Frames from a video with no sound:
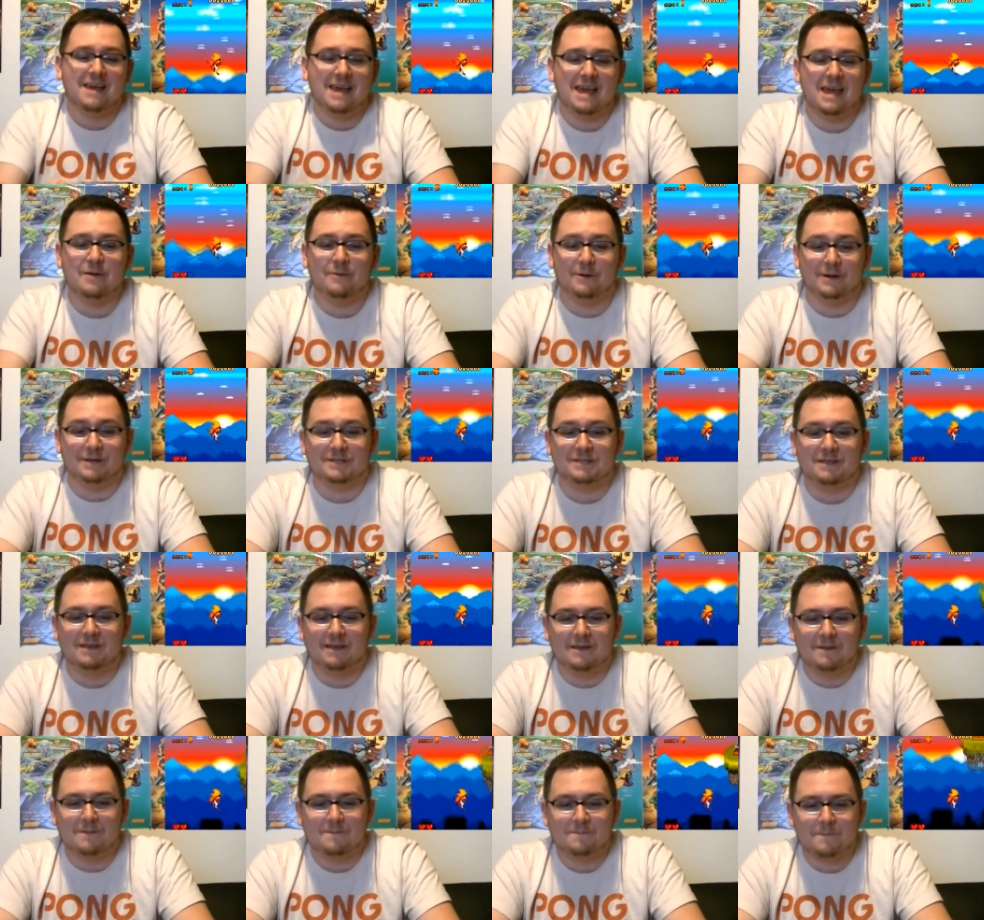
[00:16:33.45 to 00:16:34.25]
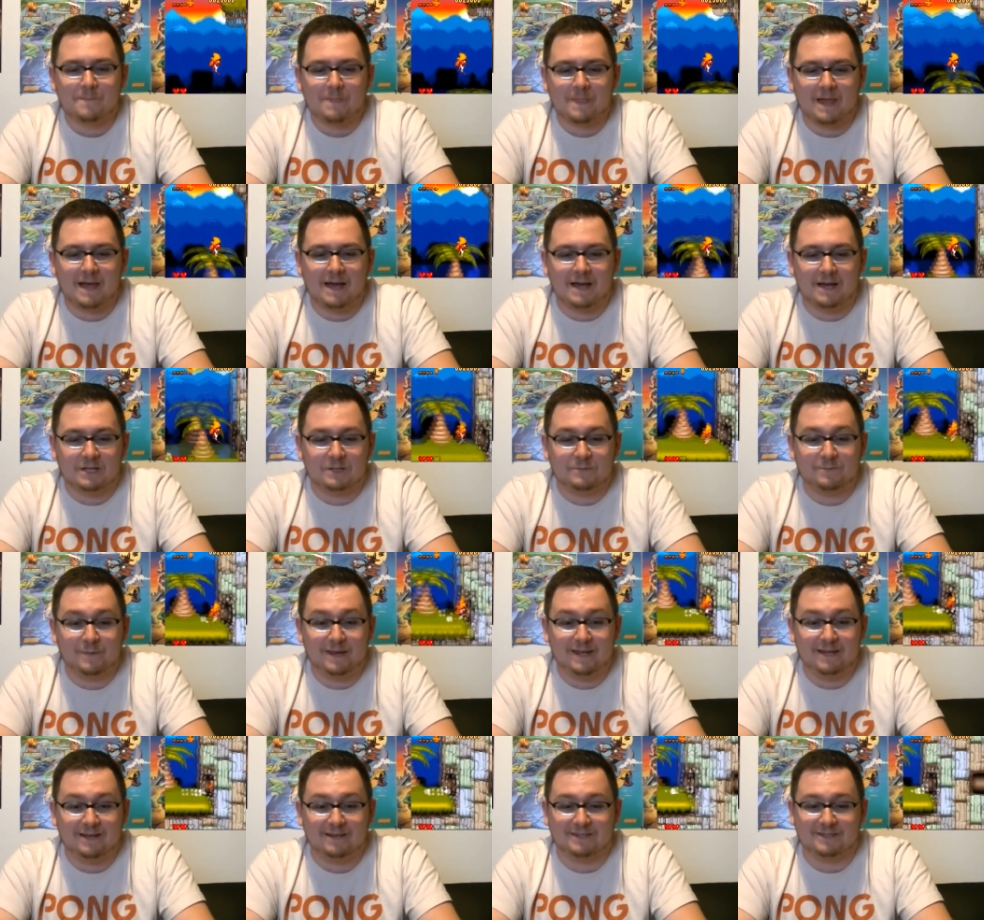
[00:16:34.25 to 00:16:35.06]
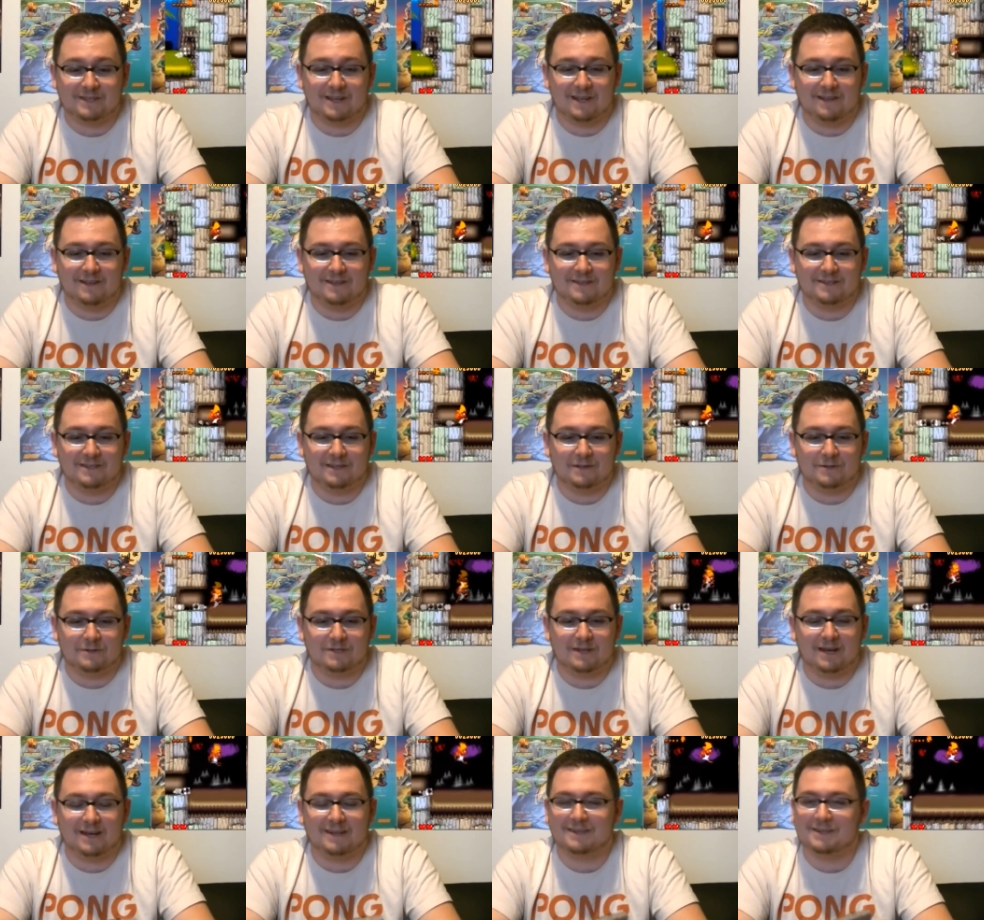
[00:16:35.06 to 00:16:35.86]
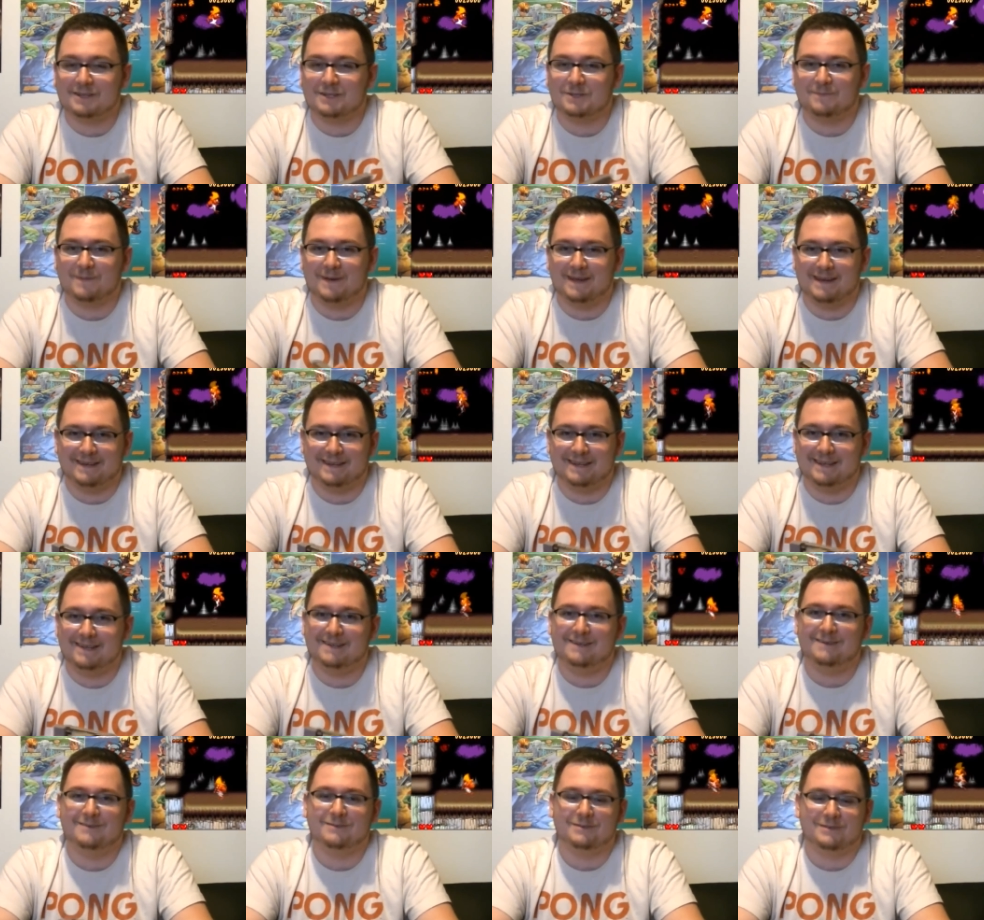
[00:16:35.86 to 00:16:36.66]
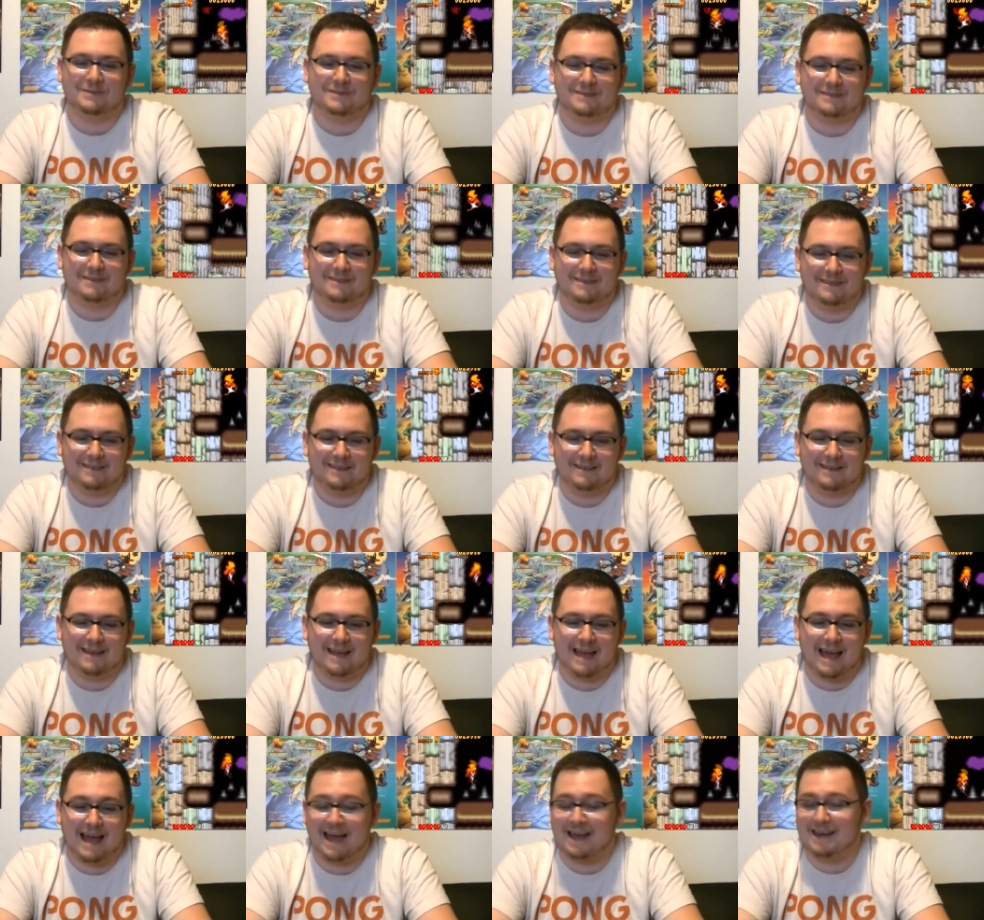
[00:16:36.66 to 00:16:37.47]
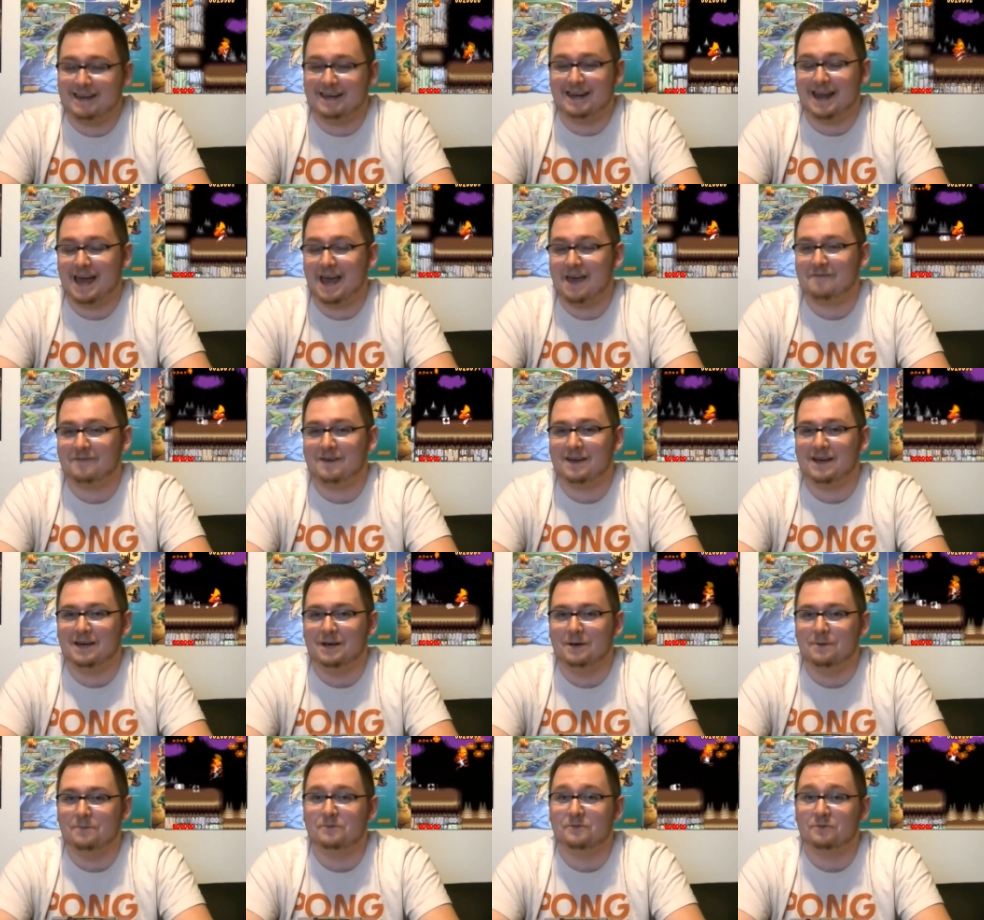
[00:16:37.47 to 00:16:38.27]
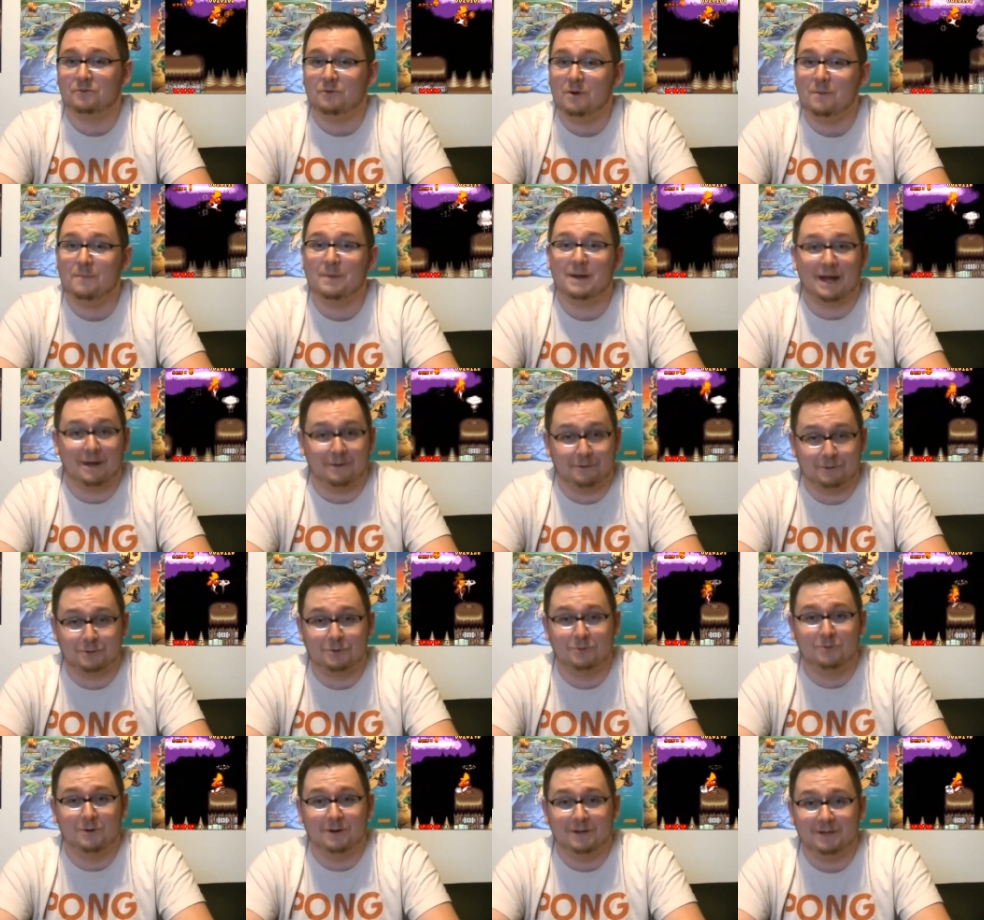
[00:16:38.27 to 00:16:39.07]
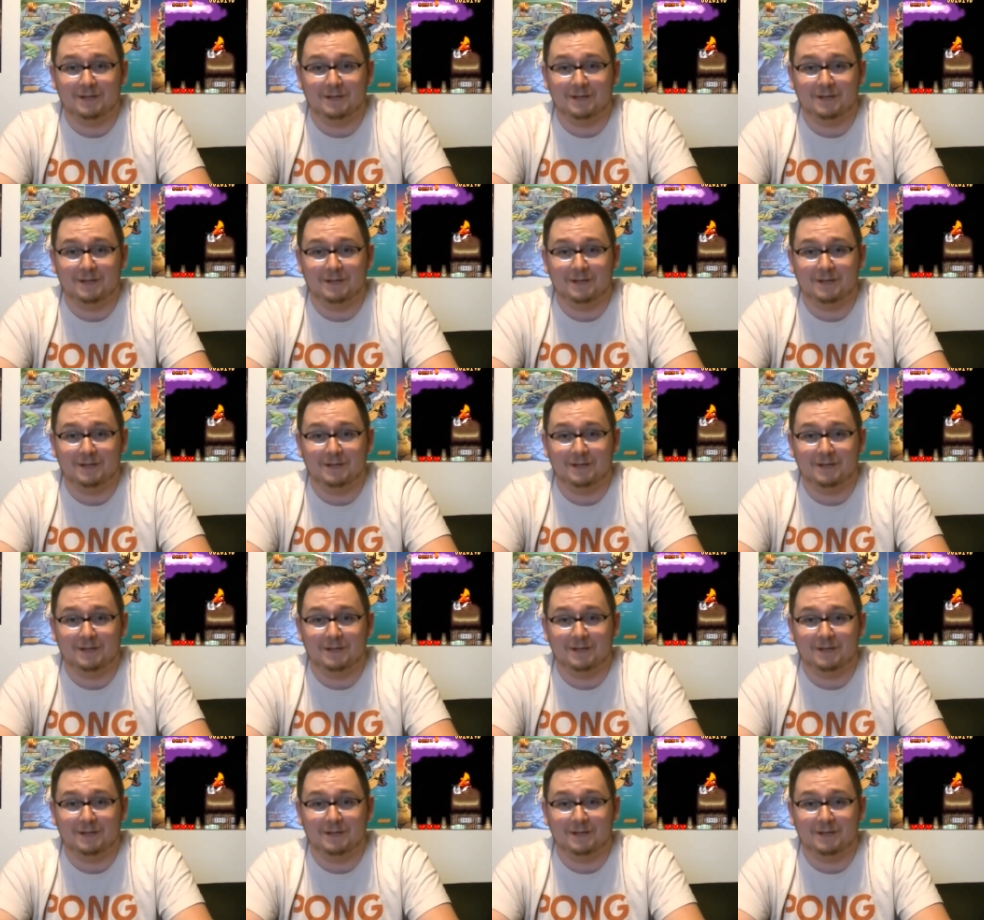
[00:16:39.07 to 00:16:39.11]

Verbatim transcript: Anyways, uh, Speedy Gonzales, Los Gatos Bandidos. I didn't have high hopes for it, but I was